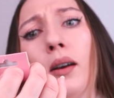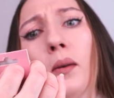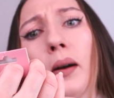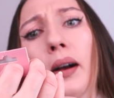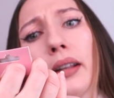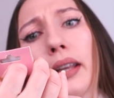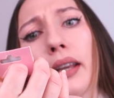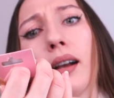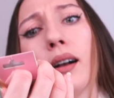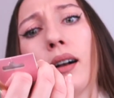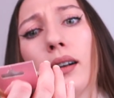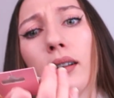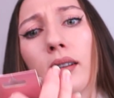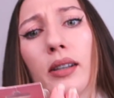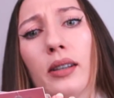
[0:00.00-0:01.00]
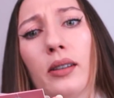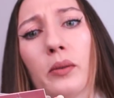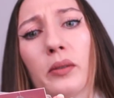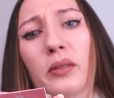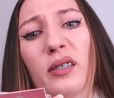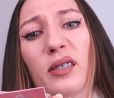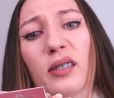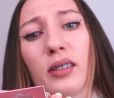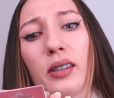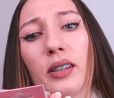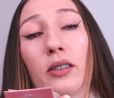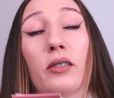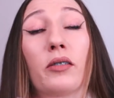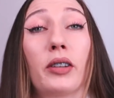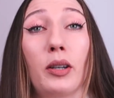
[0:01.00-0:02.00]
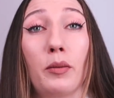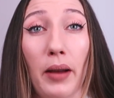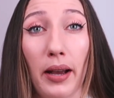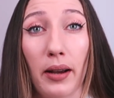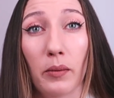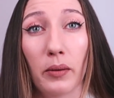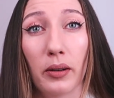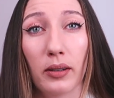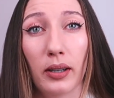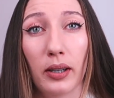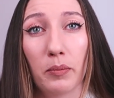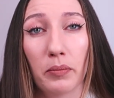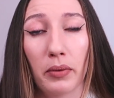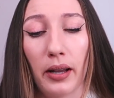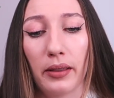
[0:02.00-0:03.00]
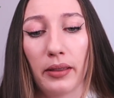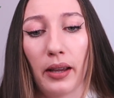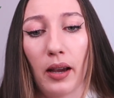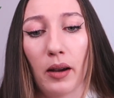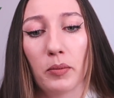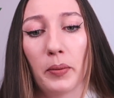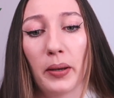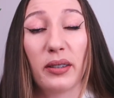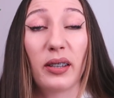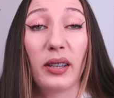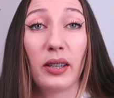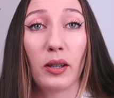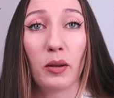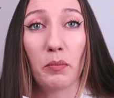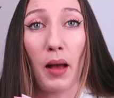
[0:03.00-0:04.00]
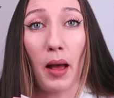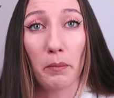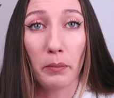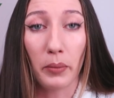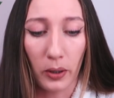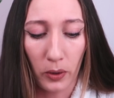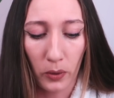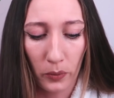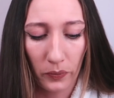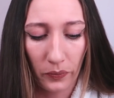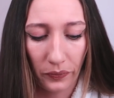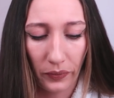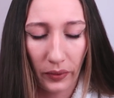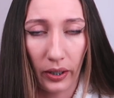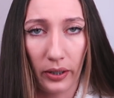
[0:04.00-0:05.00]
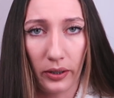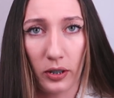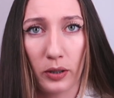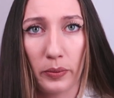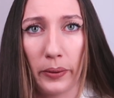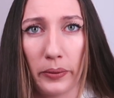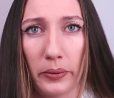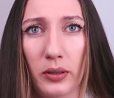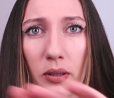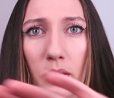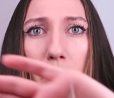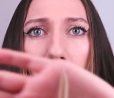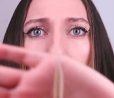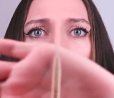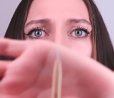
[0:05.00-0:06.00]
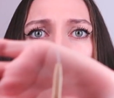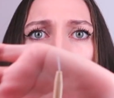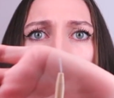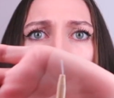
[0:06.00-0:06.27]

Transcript: what are they called? These ones, it doesn't really matter what brand they are. Basically they're bamboo, and they're supposed to be